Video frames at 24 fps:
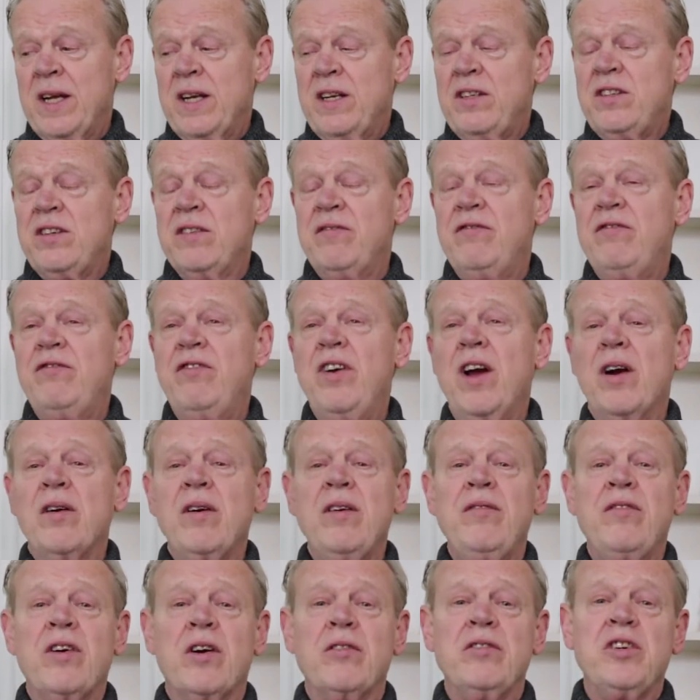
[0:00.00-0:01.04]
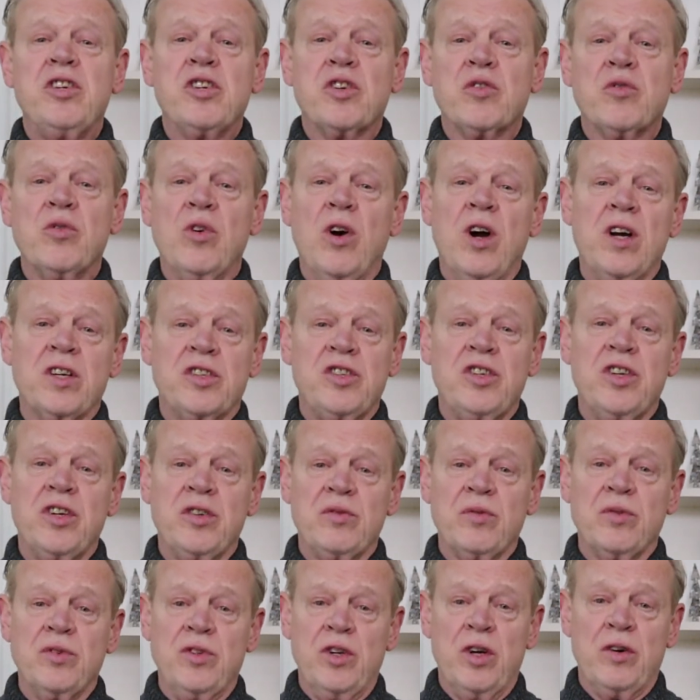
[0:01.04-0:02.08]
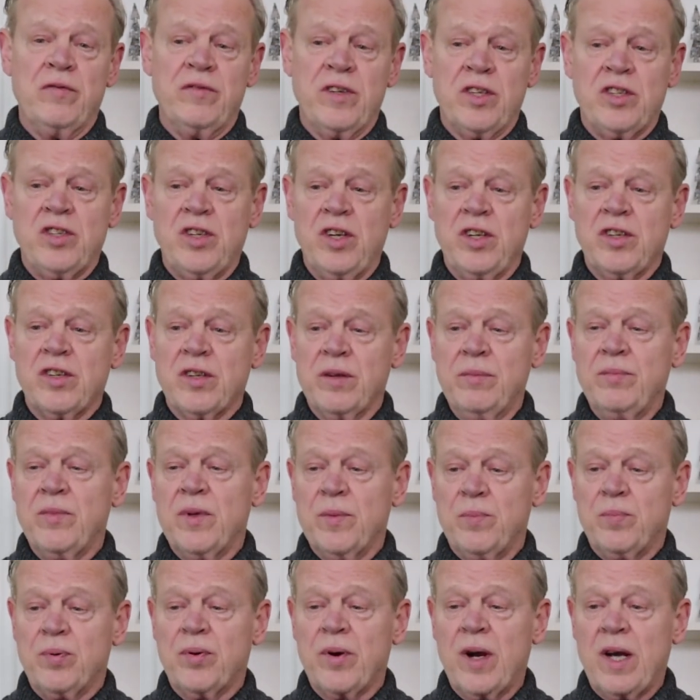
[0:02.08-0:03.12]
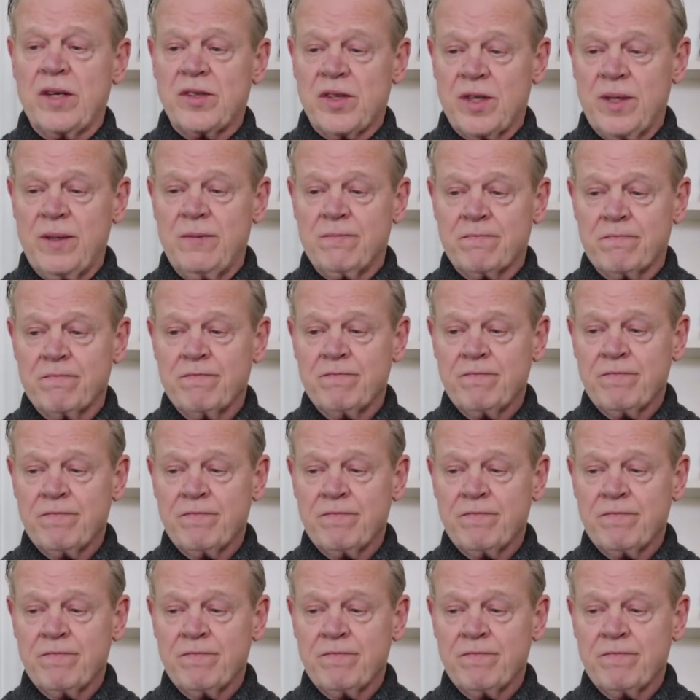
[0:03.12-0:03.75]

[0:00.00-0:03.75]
It's a very, very strong central nervous system depressant.